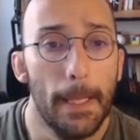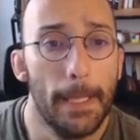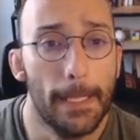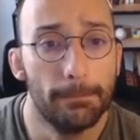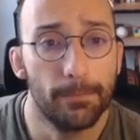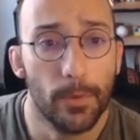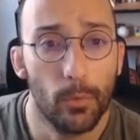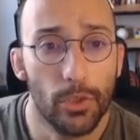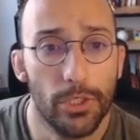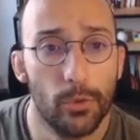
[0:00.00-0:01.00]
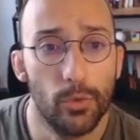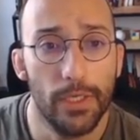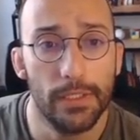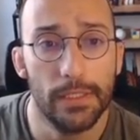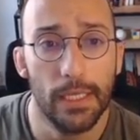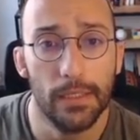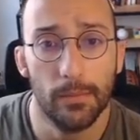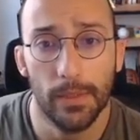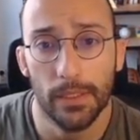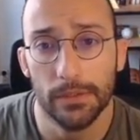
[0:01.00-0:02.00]
Then we're gonna create a
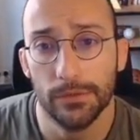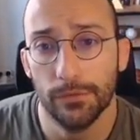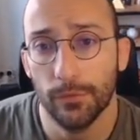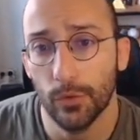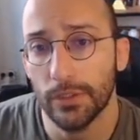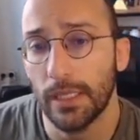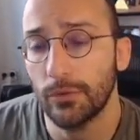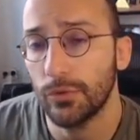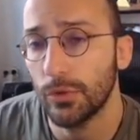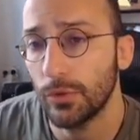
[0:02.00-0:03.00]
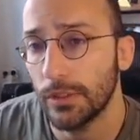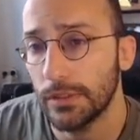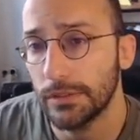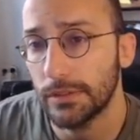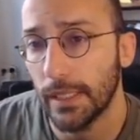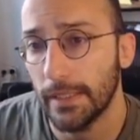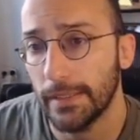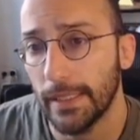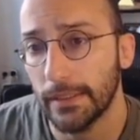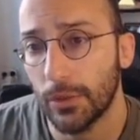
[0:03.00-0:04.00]
database for that to-do list
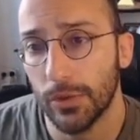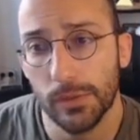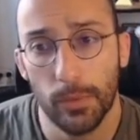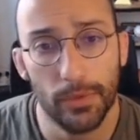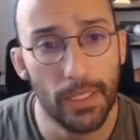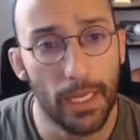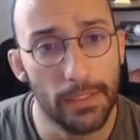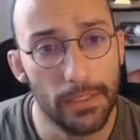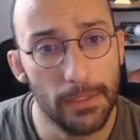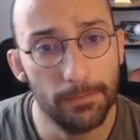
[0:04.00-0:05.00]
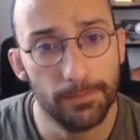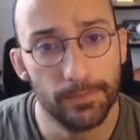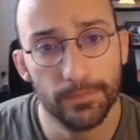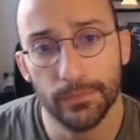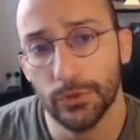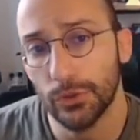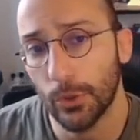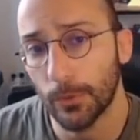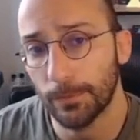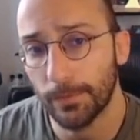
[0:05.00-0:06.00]
and get the corresponding ID.
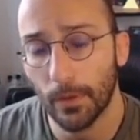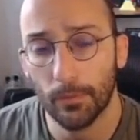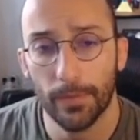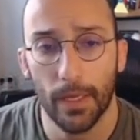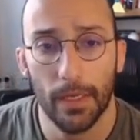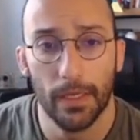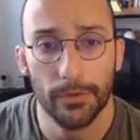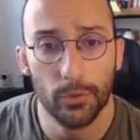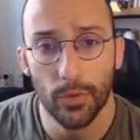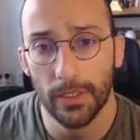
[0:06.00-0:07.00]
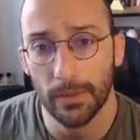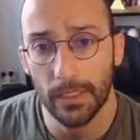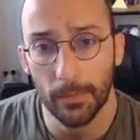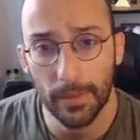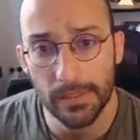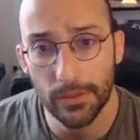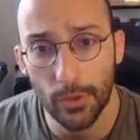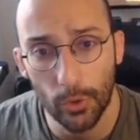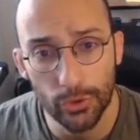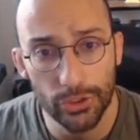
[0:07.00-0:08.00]
So uh, to create a database in
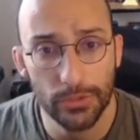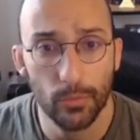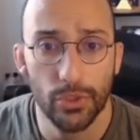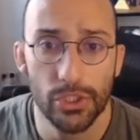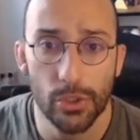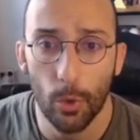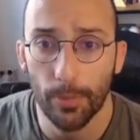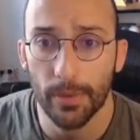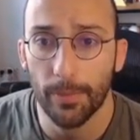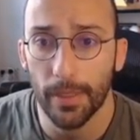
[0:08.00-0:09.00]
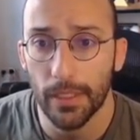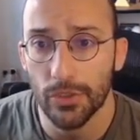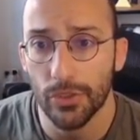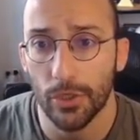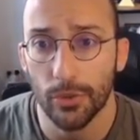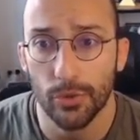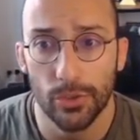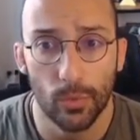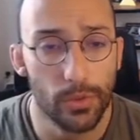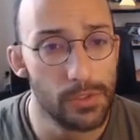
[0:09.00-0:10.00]
Notion, we just open a page in our
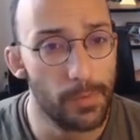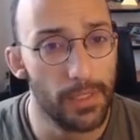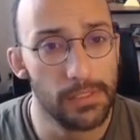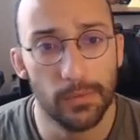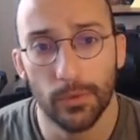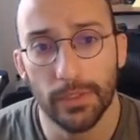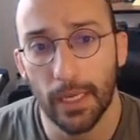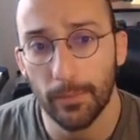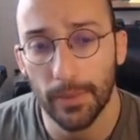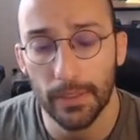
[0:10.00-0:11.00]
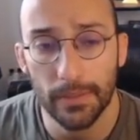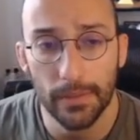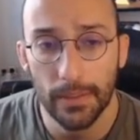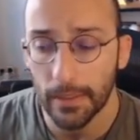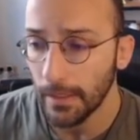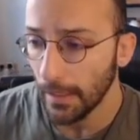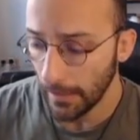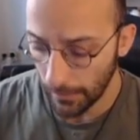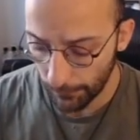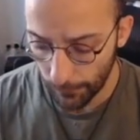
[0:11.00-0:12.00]
Notion workspace and we type in
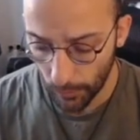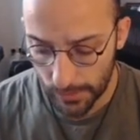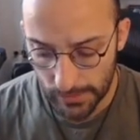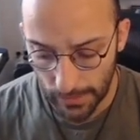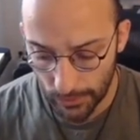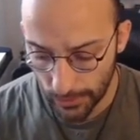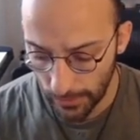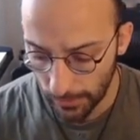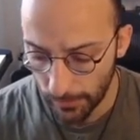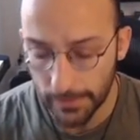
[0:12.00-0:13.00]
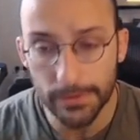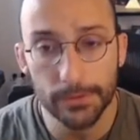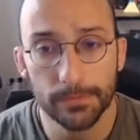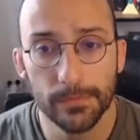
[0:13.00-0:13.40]
uh, forward slash database.